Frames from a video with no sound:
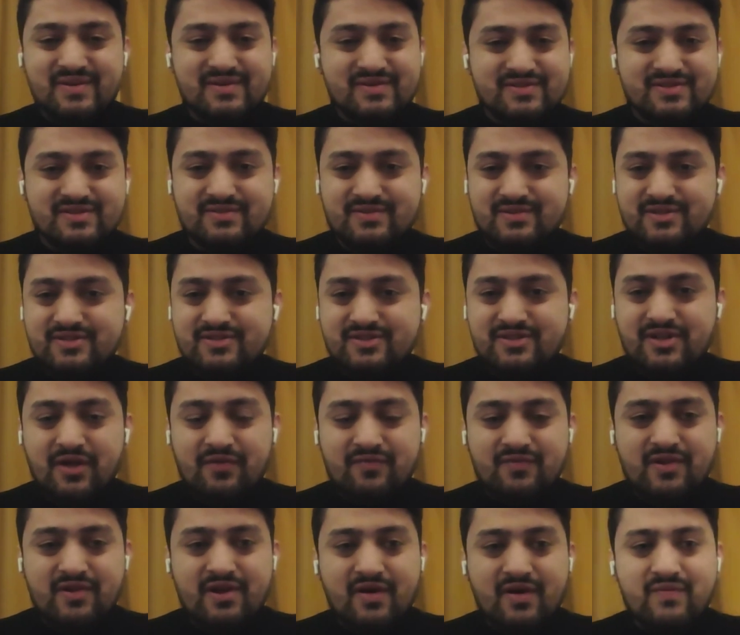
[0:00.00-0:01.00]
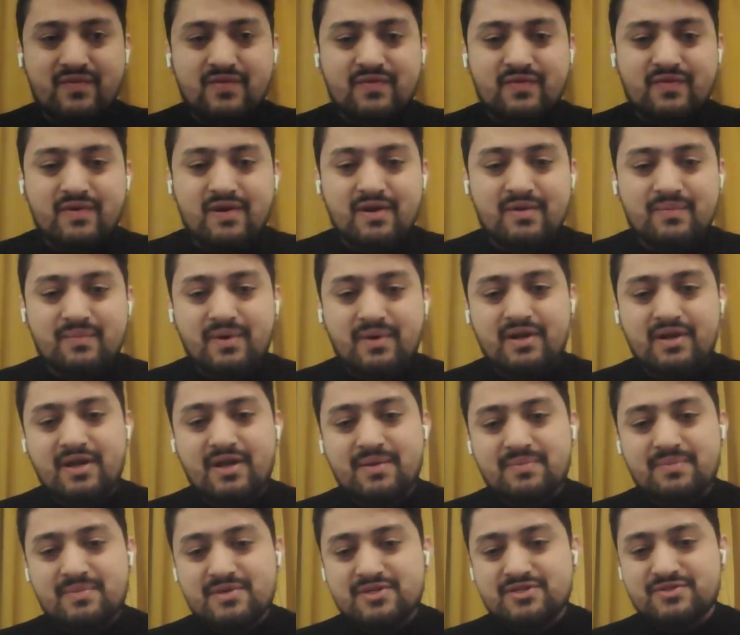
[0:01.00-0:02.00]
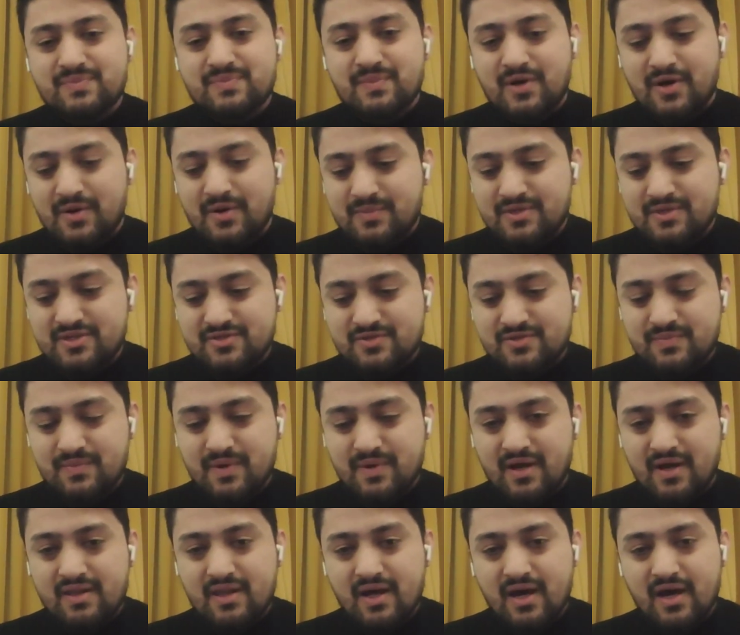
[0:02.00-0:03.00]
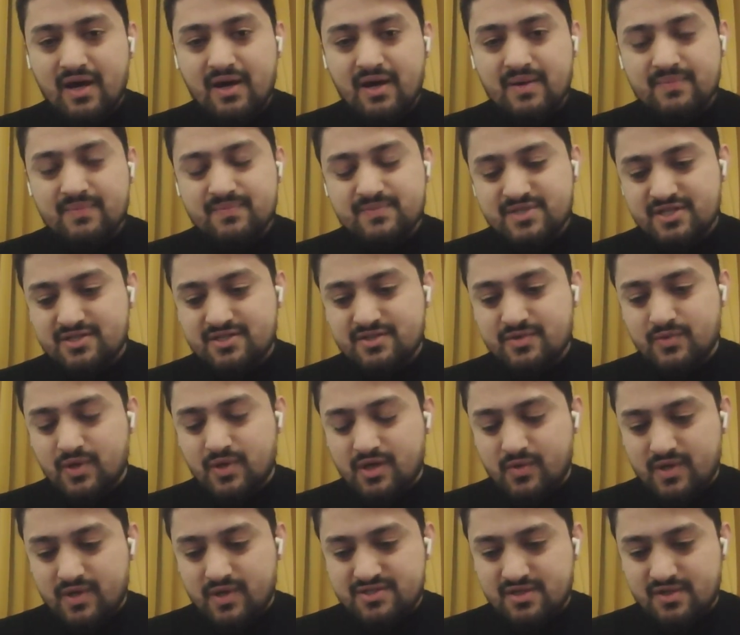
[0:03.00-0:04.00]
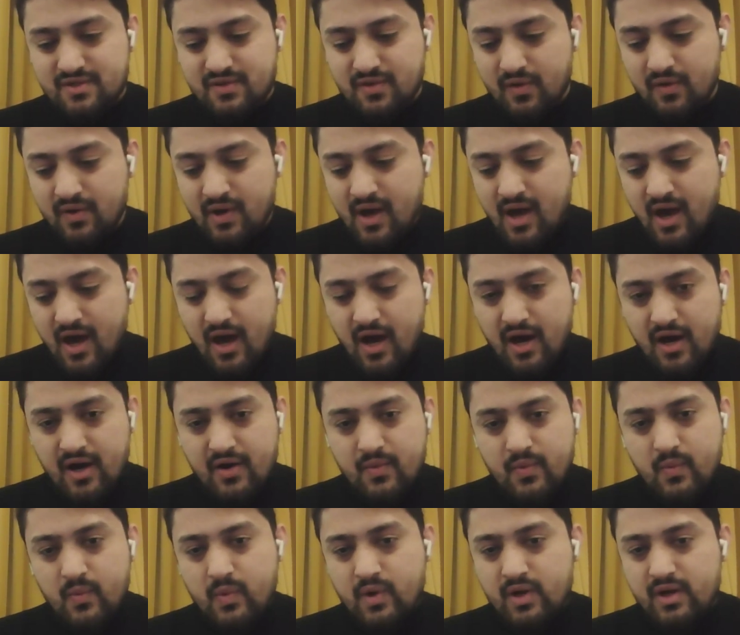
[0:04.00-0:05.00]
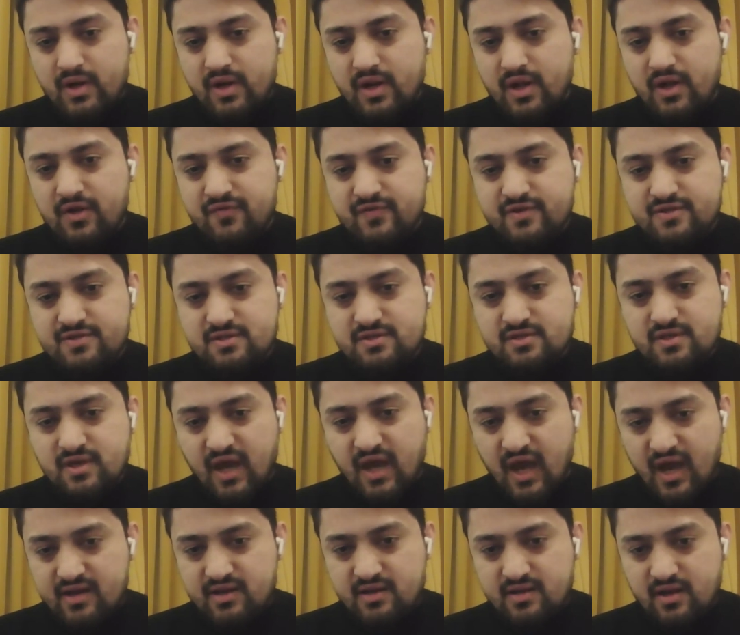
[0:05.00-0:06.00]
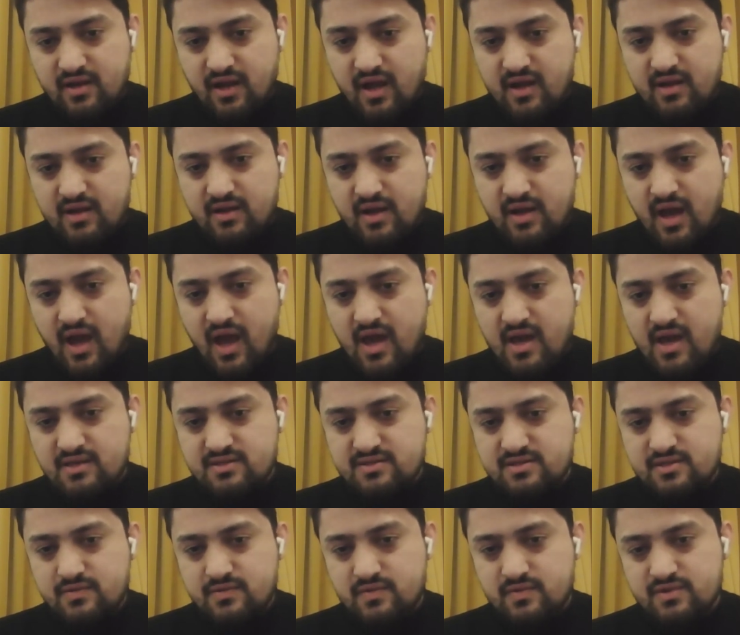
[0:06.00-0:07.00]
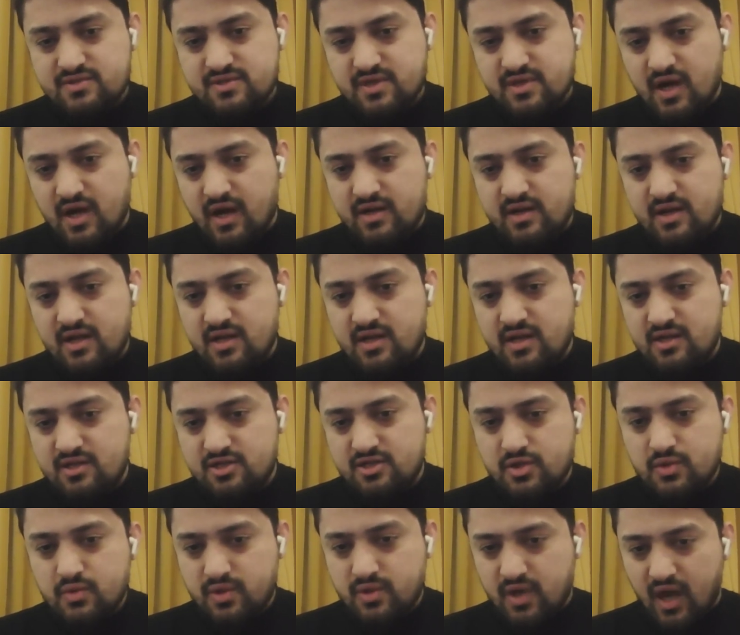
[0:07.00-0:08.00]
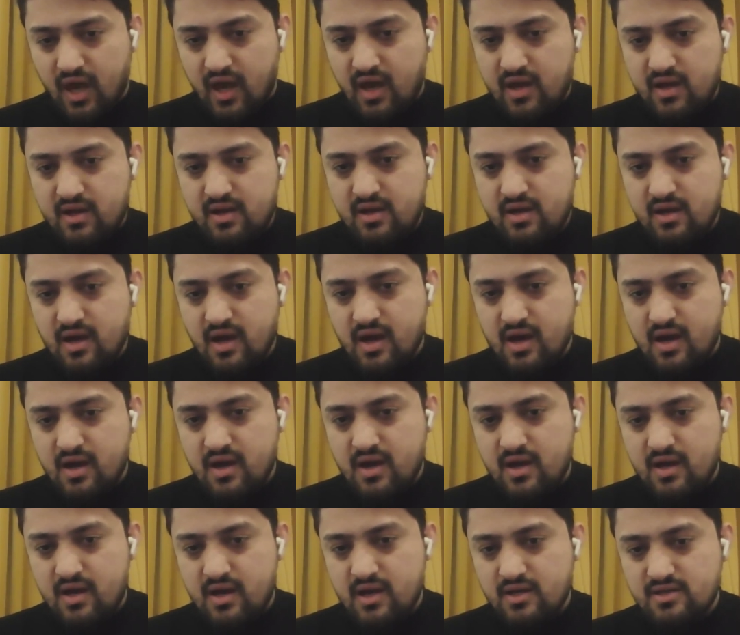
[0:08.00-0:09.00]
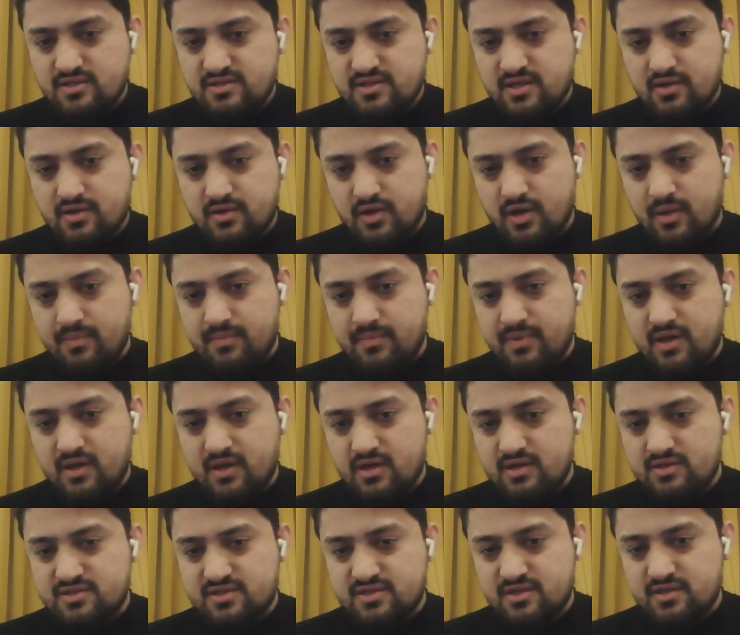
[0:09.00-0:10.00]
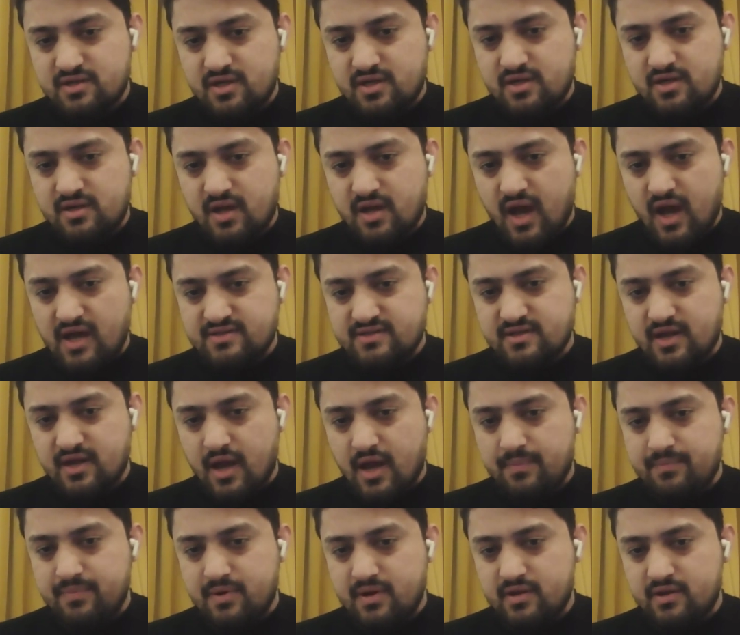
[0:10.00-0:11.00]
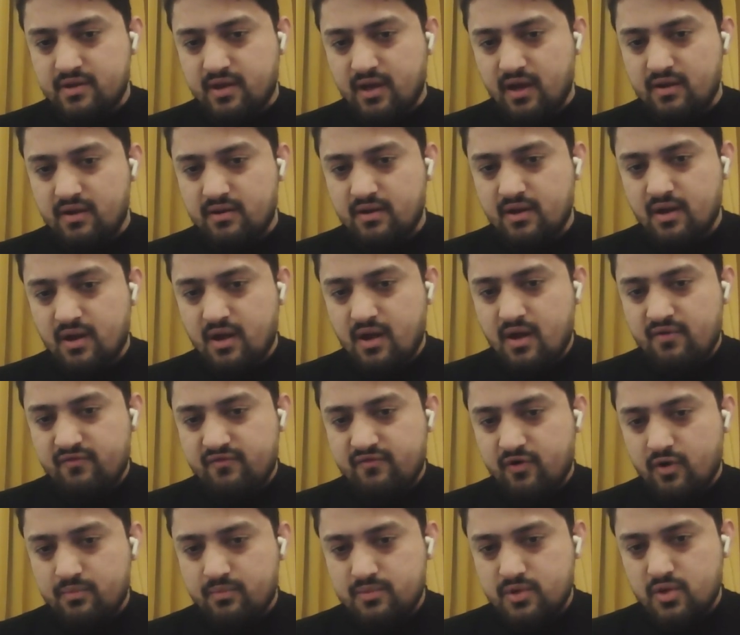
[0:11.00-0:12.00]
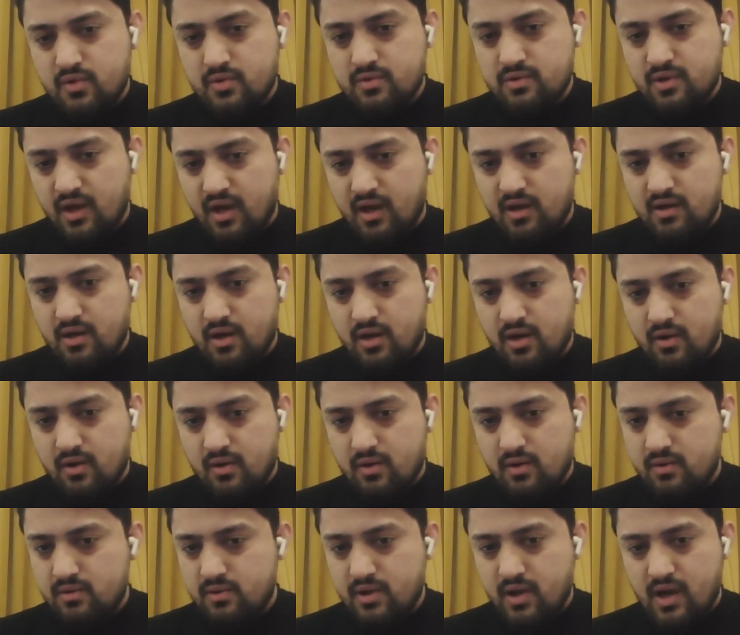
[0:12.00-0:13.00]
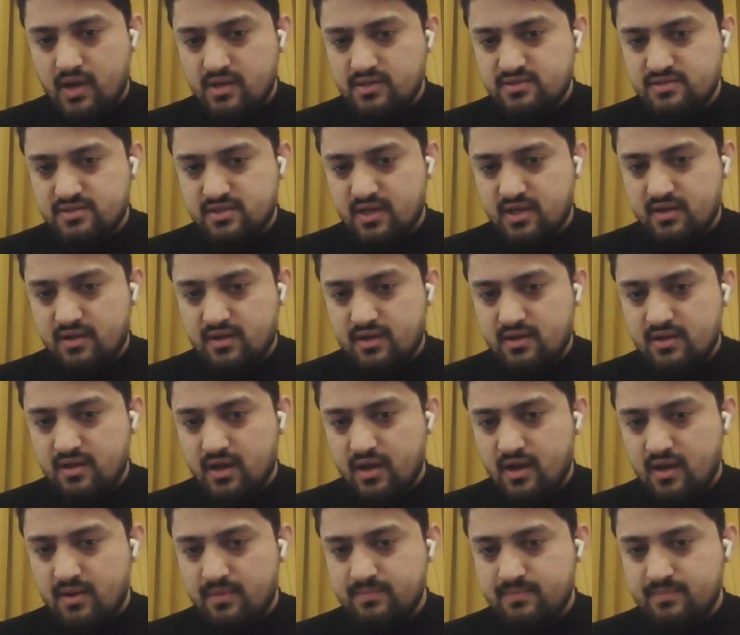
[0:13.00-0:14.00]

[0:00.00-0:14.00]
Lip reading: Good evening, everyone. My name is Mohammed. Just quick question though. What if a candidate reside in UK? Is it going to be considered as an applicant from UK, or is it